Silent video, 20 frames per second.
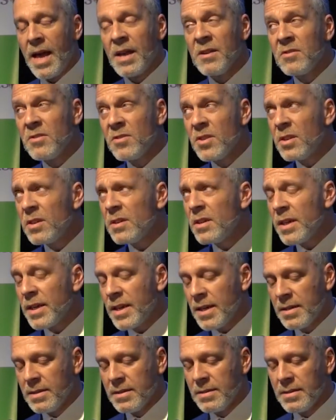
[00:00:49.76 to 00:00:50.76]
And
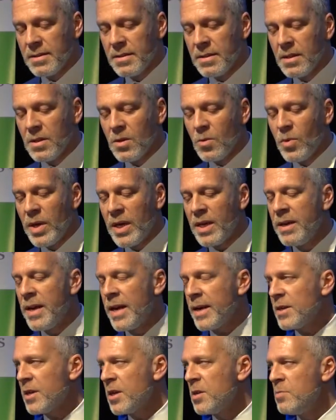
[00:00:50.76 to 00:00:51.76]
thirdly, we
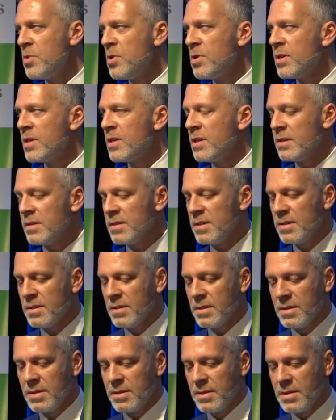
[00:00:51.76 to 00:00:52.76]
connect communities.
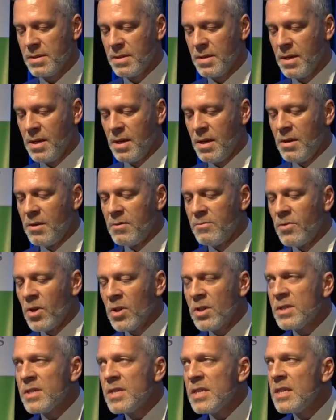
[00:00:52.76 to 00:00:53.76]

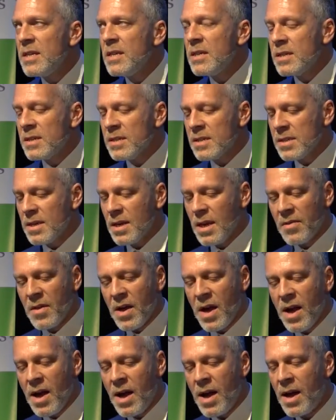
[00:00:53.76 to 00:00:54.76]
Volunteers are
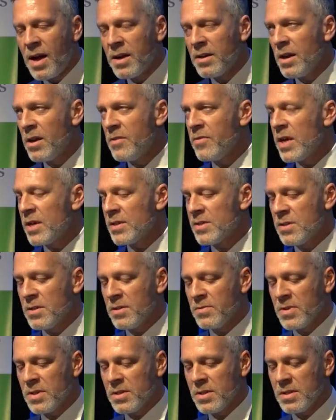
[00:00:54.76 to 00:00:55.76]
the heart of our
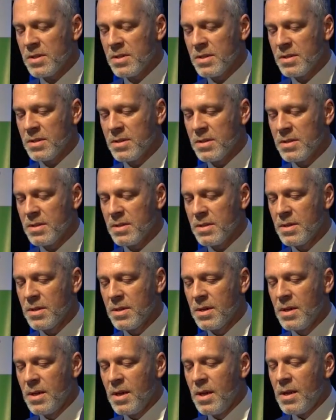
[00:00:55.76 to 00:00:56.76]
service.
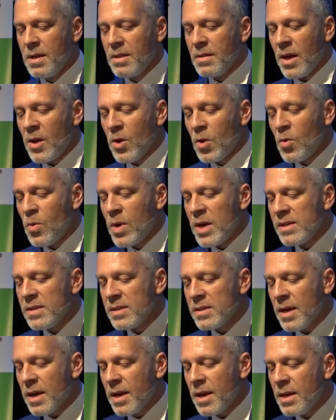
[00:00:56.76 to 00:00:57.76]
They always
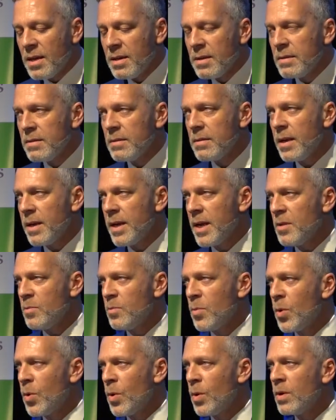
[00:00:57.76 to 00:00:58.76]
say they
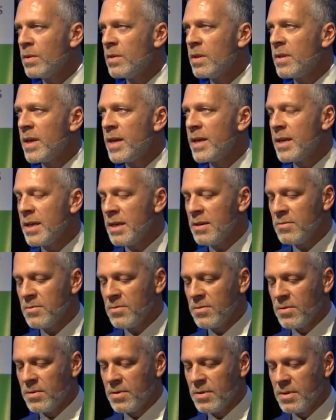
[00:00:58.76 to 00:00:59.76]
get more than they
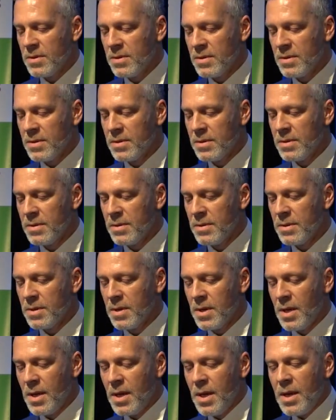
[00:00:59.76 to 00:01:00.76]
give.
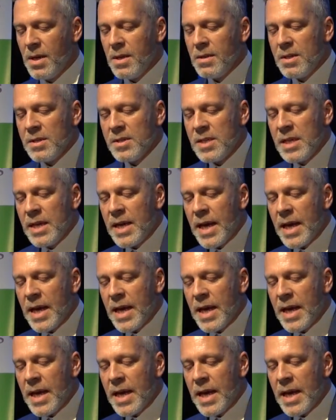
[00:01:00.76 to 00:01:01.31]
This